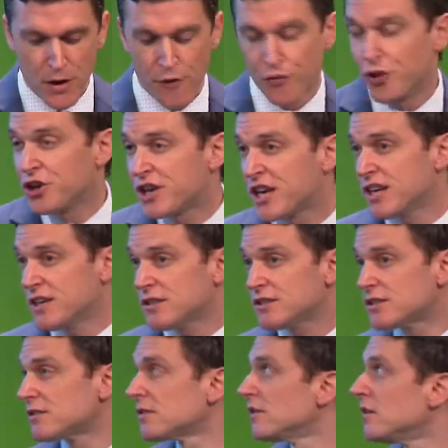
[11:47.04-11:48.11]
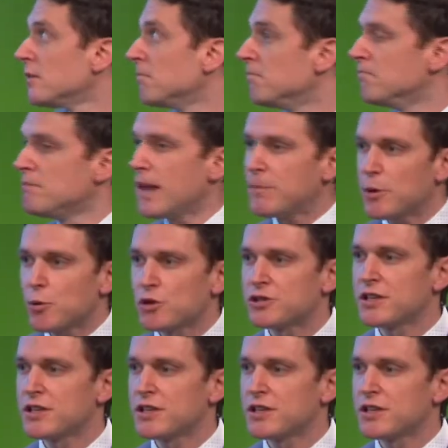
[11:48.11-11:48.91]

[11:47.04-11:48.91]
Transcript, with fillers: For the kids, maybe we're